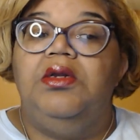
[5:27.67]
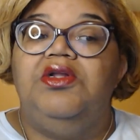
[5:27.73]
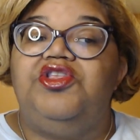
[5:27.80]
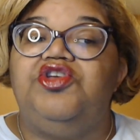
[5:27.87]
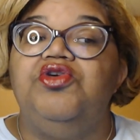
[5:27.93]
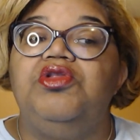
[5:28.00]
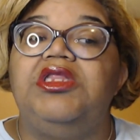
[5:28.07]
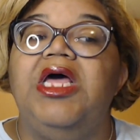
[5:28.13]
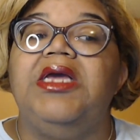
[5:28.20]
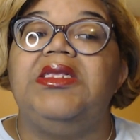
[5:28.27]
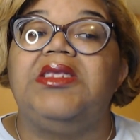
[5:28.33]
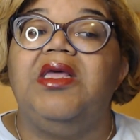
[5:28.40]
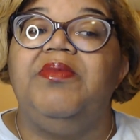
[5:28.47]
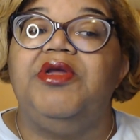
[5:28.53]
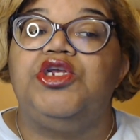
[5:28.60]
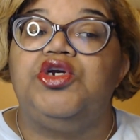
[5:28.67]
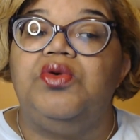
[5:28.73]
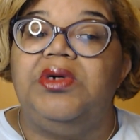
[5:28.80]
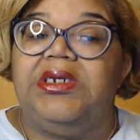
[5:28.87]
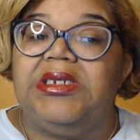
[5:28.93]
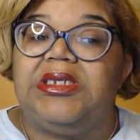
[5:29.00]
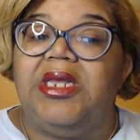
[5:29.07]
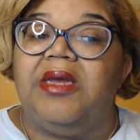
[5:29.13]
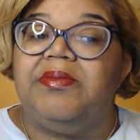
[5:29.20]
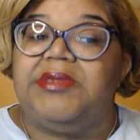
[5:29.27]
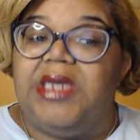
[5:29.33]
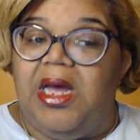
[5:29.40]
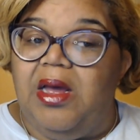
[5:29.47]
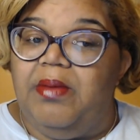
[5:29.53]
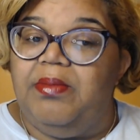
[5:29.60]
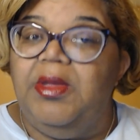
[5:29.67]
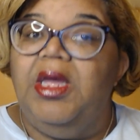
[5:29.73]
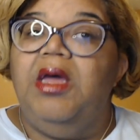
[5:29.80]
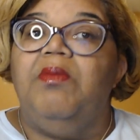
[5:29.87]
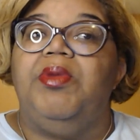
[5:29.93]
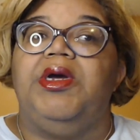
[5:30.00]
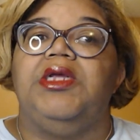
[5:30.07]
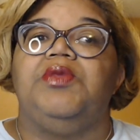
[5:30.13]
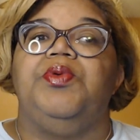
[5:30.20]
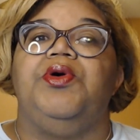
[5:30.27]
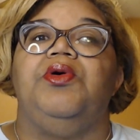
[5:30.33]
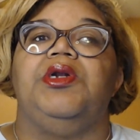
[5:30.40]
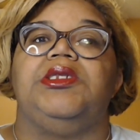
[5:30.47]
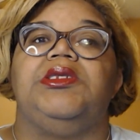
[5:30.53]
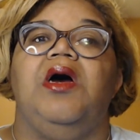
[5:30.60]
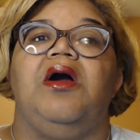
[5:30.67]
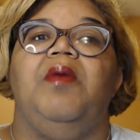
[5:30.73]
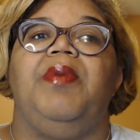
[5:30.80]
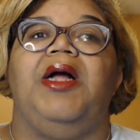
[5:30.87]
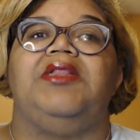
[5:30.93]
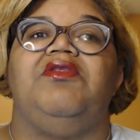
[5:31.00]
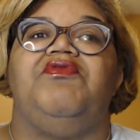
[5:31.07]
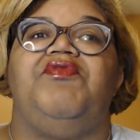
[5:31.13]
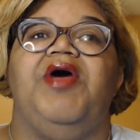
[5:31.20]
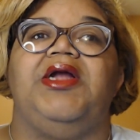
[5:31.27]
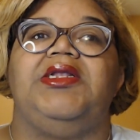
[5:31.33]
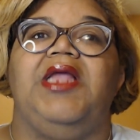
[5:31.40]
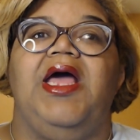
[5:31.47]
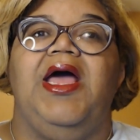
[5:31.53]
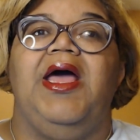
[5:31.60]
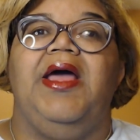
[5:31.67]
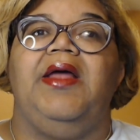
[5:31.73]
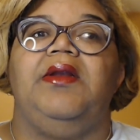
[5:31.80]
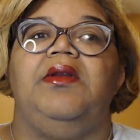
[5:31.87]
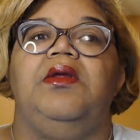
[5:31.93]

Two things can be true at the same time, because we're going to talk about the fact that